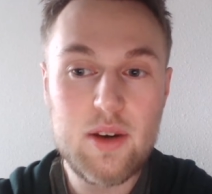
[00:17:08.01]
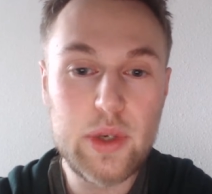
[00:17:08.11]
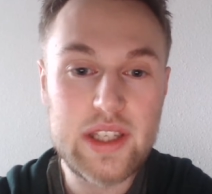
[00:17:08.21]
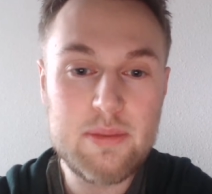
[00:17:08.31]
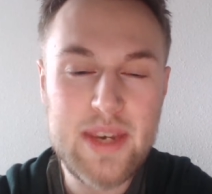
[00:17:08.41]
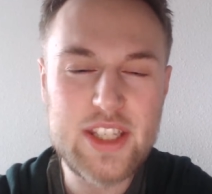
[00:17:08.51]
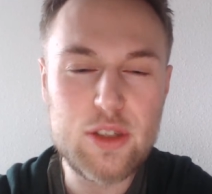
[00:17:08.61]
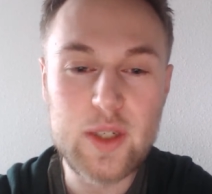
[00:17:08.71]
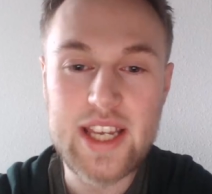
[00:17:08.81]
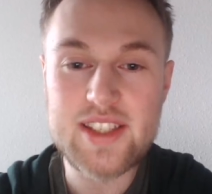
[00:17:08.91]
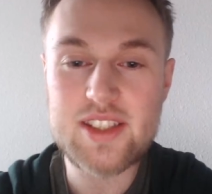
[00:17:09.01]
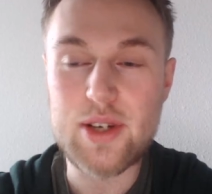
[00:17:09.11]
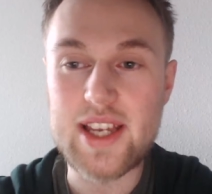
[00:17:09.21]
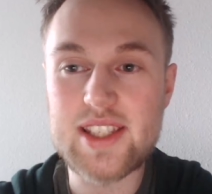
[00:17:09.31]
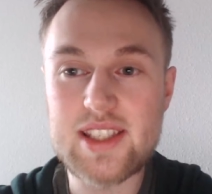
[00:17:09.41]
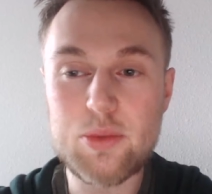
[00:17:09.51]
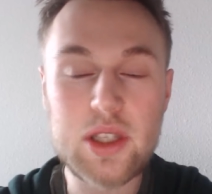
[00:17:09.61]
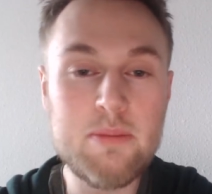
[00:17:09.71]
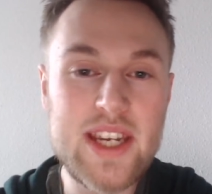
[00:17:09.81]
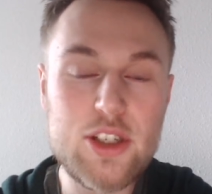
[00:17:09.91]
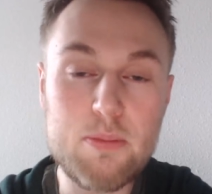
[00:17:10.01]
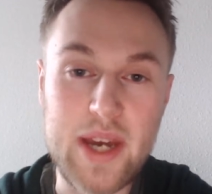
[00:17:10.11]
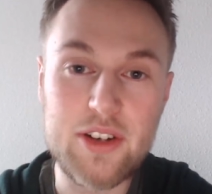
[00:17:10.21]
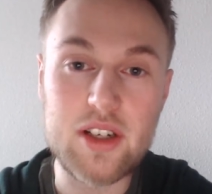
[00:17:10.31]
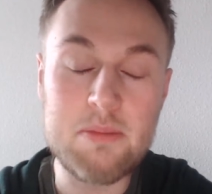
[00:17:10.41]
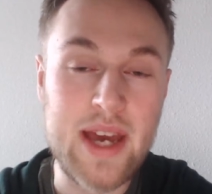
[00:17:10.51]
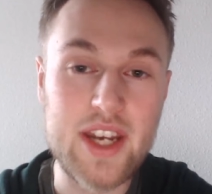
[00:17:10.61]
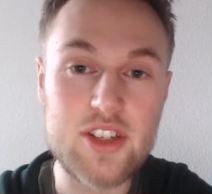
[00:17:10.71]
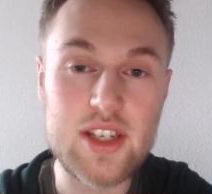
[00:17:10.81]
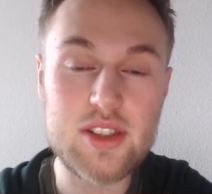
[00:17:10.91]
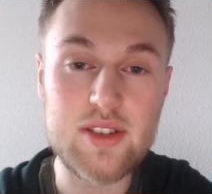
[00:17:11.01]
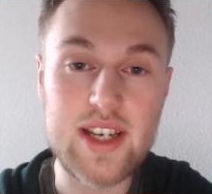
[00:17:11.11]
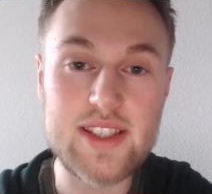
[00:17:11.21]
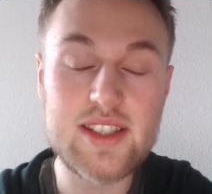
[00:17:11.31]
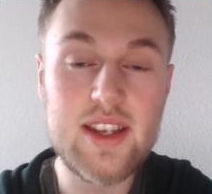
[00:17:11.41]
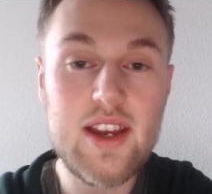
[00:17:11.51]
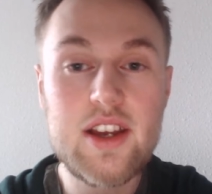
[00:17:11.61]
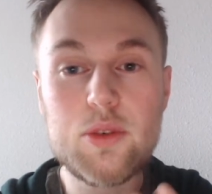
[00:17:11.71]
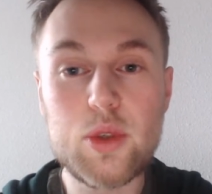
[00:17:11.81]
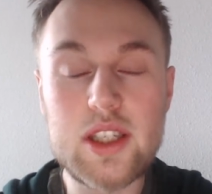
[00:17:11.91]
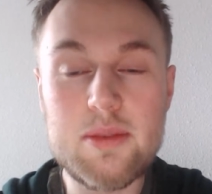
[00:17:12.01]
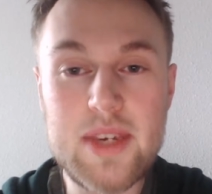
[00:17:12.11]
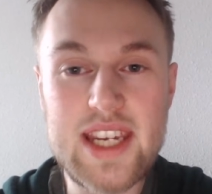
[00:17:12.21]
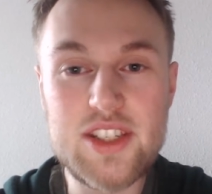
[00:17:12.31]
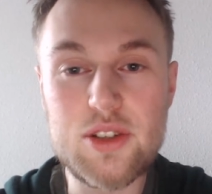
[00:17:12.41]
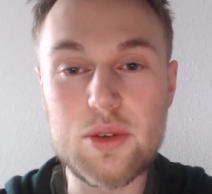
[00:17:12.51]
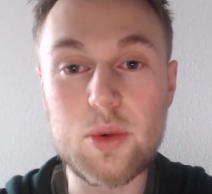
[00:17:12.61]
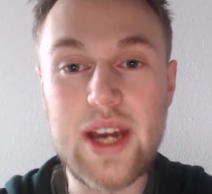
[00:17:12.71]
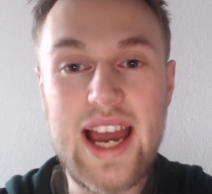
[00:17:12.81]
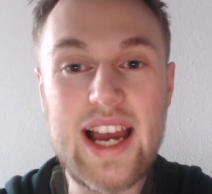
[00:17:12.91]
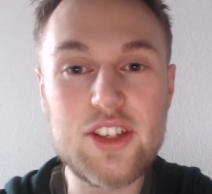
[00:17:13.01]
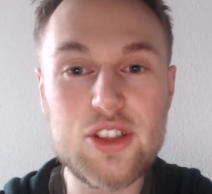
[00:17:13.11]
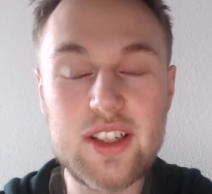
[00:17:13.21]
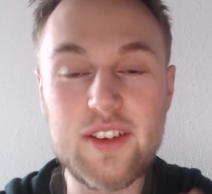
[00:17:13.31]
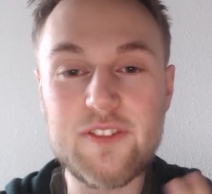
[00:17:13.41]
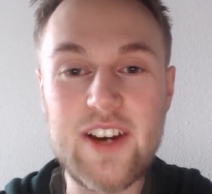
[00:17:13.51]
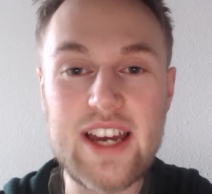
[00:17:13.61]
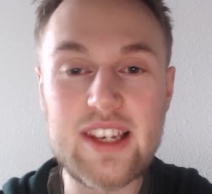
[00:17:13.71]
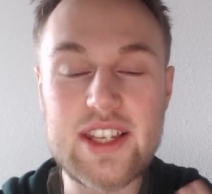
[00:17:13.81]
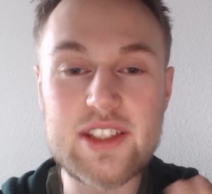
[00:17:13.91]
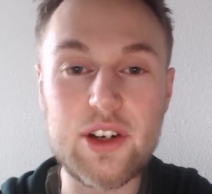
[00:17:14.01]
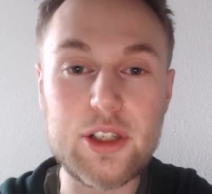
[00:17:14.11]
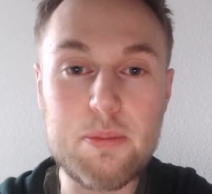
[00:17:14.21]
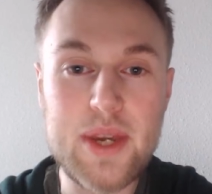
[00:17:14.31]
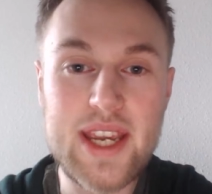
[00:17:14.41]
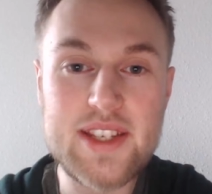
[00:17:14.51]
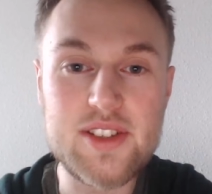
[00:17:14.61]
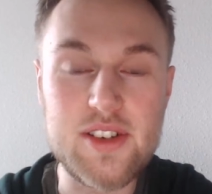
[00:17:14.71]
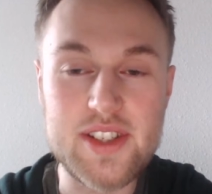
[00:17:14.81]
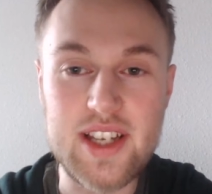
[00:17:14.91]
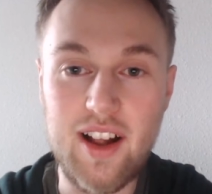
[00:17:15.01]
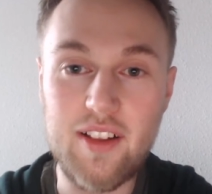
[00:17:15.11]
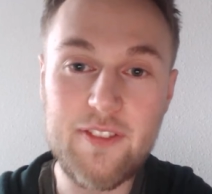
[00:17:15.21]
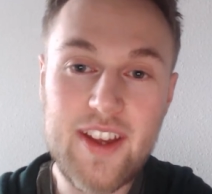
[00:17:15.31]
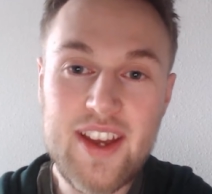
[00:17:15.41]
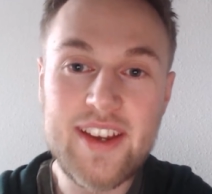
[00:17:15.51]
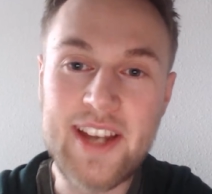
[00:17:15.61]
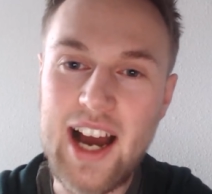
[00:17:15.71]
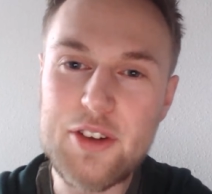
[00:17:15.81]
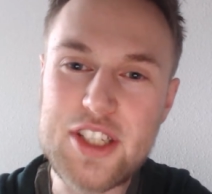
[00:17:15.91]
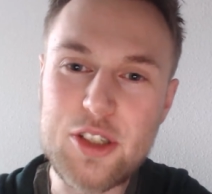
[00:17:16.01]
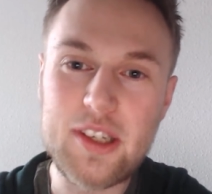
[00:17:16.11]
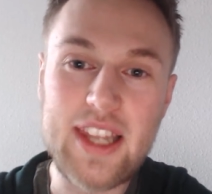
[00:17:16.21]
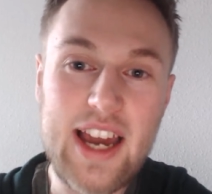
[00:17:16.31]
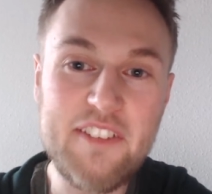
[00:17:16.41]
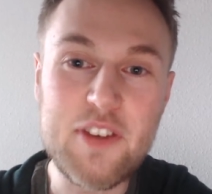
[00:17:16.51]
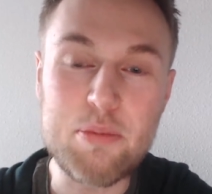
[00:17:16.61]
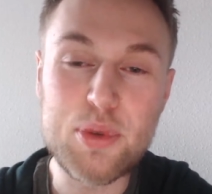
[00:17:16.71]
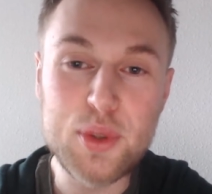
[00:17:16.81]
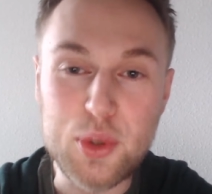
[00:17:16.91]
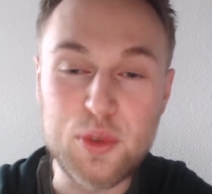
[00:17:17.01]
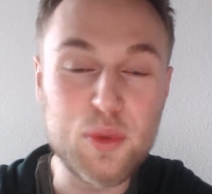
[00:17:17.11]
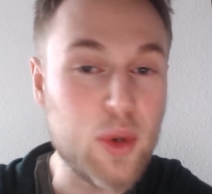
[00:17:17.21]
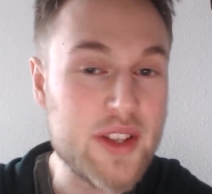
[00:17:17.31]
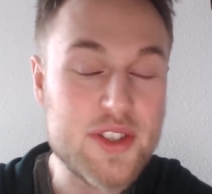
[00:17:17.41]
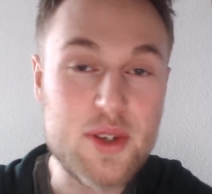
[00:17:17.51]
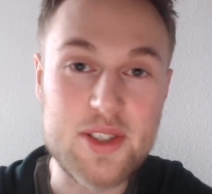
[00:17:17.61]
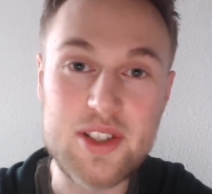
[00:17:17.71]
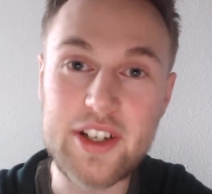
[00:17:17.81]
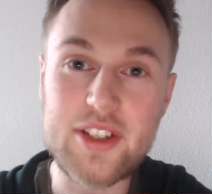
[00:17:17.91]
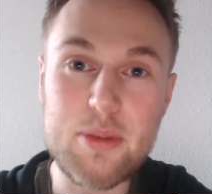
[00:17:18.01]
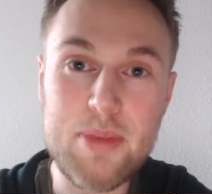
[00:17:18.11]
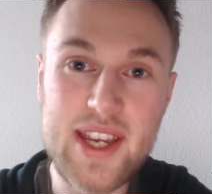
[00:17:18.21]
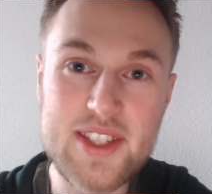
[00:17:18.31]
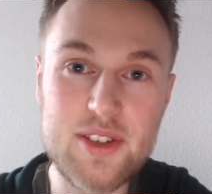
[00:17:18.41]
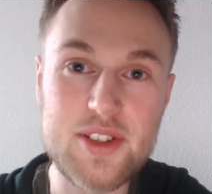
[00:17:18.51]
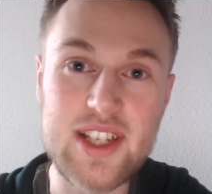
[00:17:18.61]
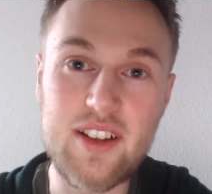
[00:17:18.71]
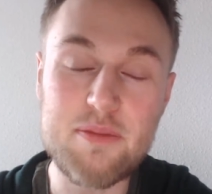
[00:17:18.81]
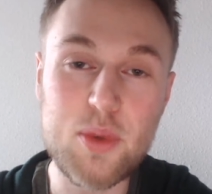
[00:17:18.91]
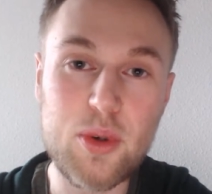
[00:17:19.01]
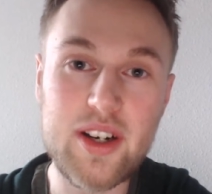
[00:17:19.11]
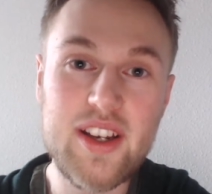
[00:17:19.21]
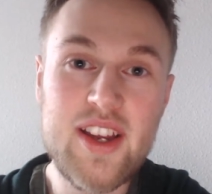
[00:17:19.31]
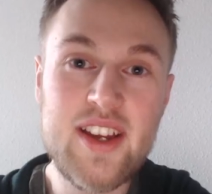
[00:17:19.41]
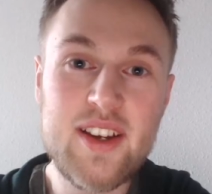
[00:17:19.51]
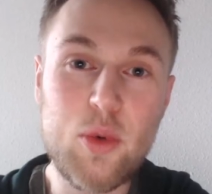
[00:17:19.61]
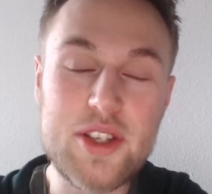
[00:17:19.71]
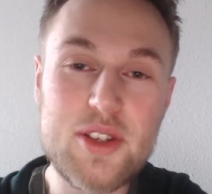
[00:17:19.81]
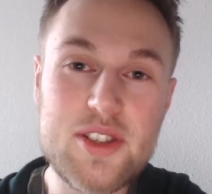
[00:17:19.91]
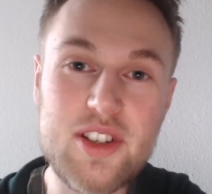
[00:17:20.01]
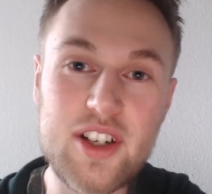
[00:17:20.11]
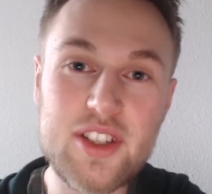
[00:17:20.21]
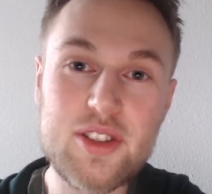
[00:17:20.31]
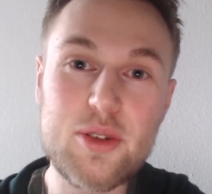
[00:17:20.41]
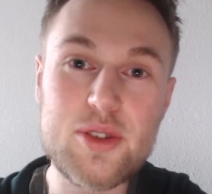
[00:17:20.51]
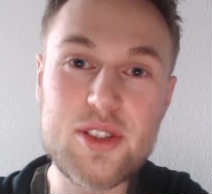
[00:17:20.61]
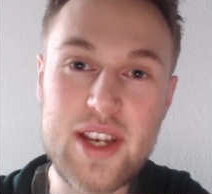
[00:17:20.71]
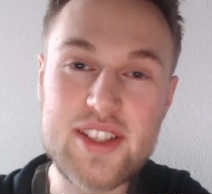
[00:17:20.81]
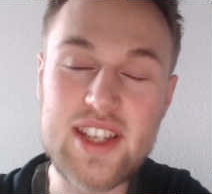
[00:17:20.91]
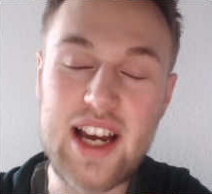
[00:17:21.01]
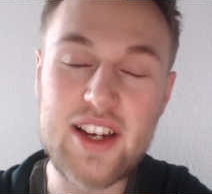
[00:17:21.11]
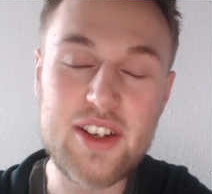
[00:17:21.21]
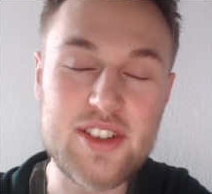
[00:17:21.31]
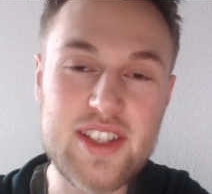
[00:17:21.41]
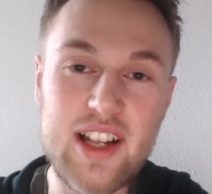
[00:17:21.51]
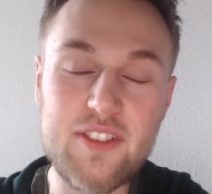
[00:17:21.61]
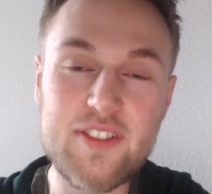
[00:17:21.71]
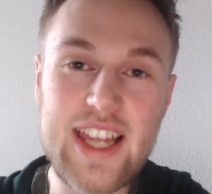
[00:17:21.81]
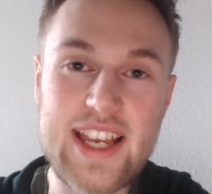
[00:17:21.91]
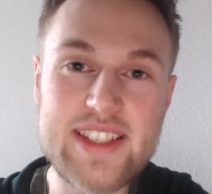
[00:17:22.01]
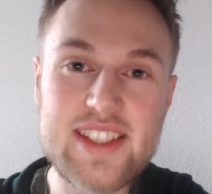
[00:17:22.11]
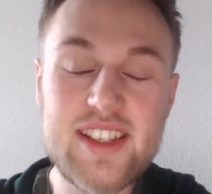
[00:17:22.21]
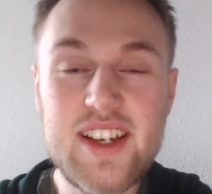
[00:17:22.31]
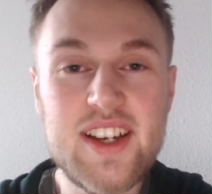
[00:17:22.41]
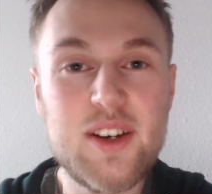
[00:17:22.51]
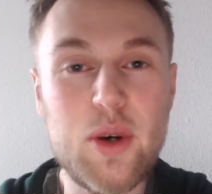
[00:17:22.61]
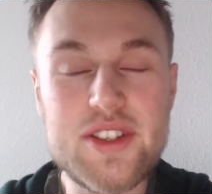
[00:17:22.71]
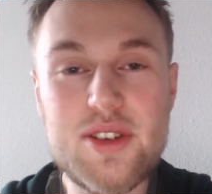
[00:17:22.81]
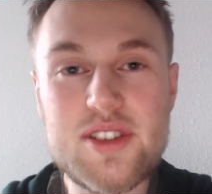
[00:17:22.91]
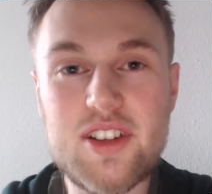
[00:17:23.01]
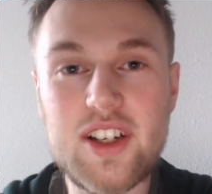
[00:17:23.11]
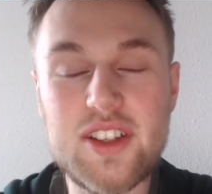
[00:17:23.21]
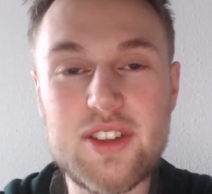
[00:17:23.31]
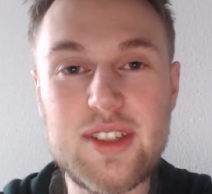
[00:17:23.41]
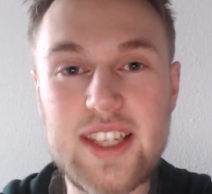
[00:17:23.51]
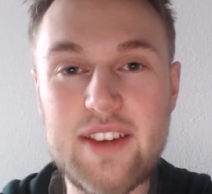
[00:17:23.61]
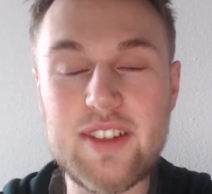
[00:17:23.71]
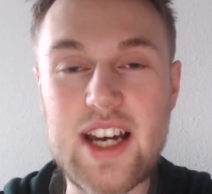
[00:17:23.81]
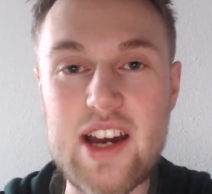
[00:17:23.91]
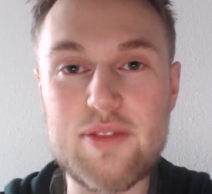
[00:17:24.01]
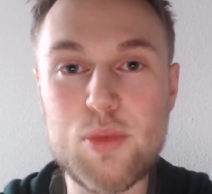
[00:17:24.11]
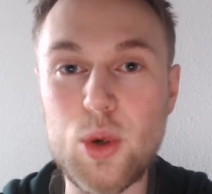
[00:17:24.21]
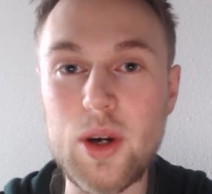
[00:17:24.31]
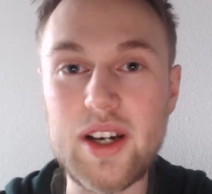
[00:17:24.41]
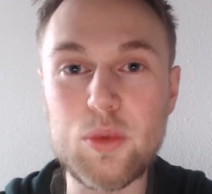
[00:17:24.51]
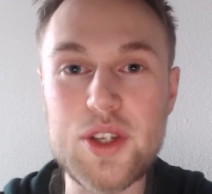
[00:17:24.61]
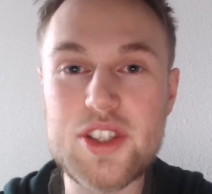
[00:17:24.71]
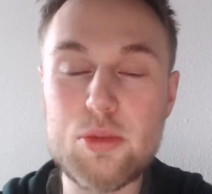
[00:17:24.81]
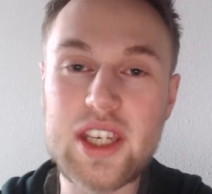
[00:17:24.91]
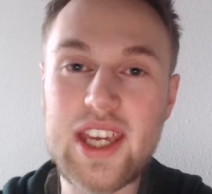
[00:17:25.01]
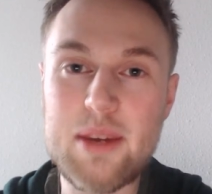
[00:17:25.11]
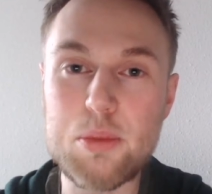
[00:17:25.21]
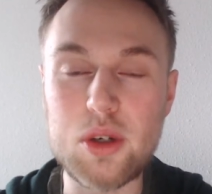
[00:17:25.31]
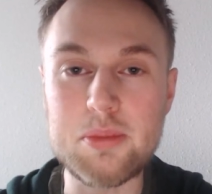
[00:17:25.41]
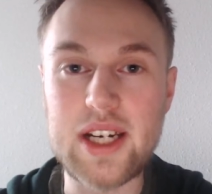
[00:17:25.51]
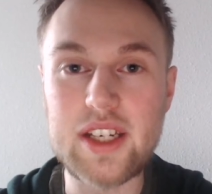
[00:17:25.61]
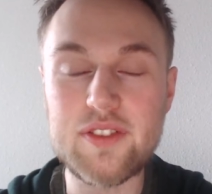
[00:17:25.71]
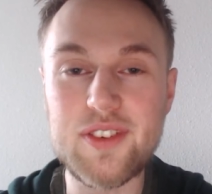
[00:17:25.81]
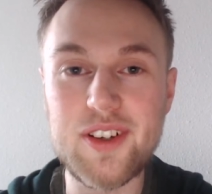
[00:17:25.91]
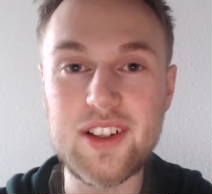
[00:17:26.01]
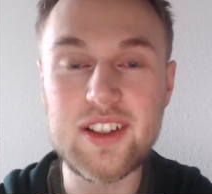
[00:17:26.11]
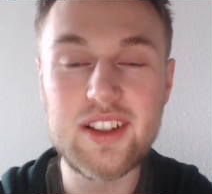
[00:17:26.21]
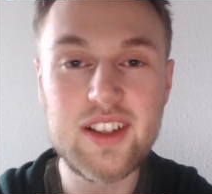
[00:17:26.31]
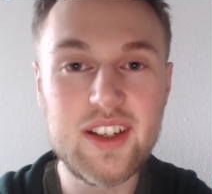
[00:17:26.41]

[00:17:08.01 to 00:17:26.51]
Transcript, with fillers: What made you less stressed? What made you better at managing stress? What made you actually finally start to pace yourself? And how did your life improve once you started to pace yourself more? Once you started to stress out yourself less? Once you started to live life more? Once you became more mindful?